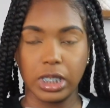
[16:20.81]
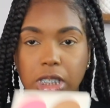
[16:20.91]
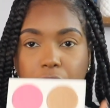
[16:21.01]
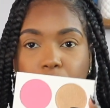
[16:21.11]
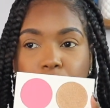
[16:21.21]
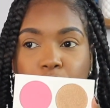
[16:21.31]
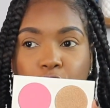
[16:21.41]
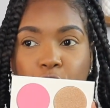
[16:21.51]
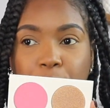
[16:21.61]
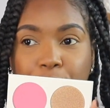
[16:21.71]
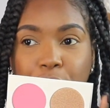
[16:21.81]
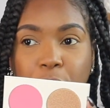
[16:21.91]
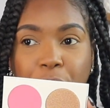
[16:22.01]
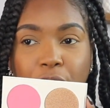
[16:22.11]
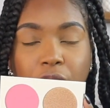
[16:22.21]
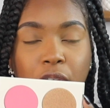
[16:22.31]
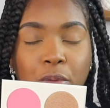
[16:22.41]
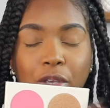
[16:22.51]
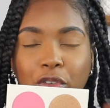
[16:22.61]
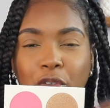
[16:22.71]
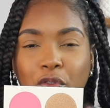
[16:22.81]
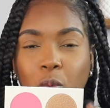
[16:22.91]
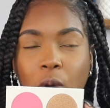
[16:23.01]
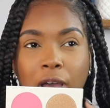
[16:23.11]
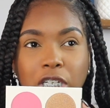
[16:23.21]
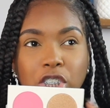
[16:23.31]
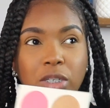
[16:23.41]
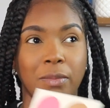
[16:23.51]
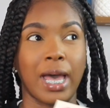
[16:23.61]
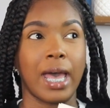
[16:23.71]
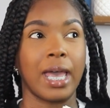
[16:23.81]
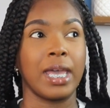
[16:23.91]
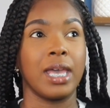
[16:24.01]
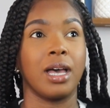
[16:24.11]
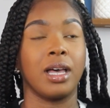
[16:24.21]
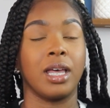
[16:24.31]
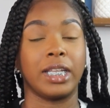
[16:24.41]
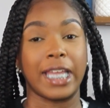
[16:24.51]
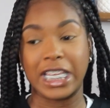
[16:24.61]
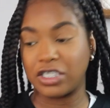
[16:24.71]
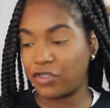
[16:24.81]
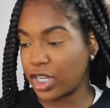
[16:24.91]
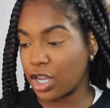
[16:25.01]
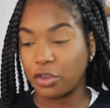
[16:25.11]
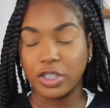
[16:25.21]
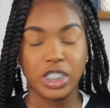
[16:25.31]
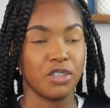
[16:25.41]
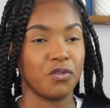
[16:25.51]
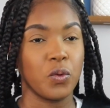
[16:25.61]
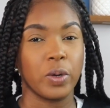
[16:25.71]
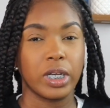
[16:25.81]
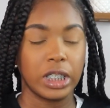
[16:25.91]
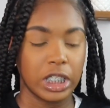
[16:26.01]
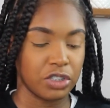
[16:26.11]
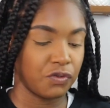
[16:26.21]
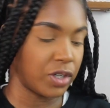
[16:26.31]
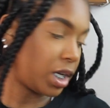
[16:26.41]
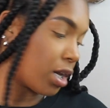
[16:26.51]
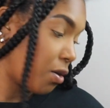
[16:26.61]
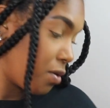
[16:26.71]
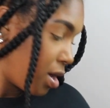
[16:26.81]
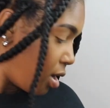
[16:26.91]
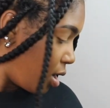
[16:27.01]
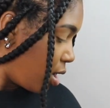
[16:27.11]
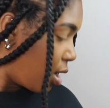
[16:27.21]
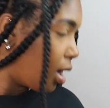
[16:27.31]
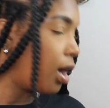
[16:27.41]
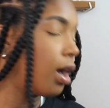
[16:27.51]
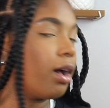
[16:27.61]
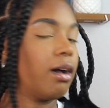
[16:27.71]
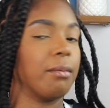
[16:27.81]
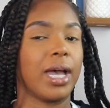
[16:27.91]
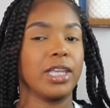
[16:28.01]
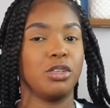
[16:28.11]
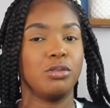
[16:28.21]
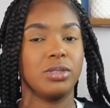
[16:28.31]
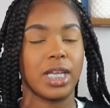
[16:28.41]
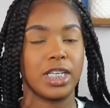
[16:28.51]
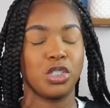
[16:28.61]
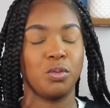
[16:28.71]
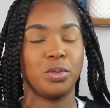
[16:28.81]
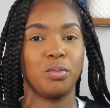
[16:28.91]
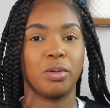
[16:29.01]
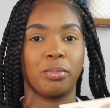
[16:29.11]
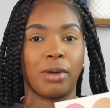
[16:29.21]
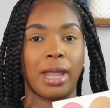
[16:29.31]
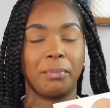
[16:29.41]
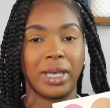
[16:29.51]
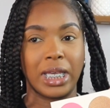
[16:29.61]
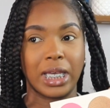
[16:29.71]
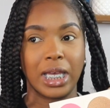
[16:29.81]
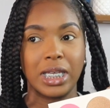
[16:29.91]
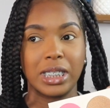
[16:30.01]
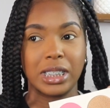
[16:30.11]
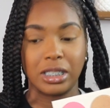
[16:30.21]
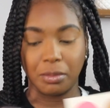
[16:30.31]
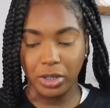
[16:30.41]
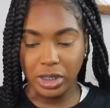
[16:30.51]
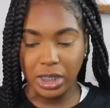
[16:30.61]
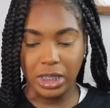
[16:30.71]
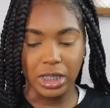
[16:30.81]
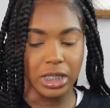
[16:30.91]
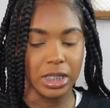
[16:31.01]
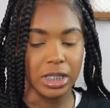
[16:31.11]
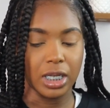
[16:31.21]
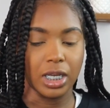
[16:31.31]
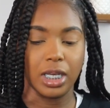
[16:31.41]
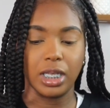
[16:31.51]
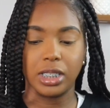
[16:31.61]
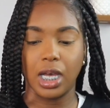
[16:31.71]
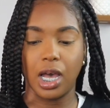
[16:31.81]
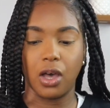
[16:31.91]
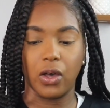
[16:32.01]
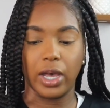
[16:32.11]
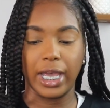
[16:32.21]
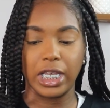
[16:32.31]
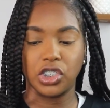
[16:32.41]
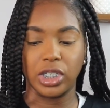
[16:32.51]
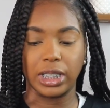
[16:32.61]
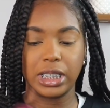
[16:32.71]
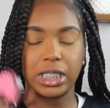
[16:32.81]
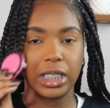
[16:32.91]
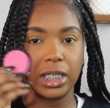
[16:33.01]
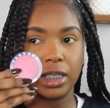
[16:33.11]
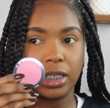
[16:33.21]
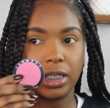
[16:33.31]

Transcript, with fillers: so super super cute if you've watched my uh, last video the Sephora collection video um, I used a super duper bright pink similar to this it's called Hey Jealousy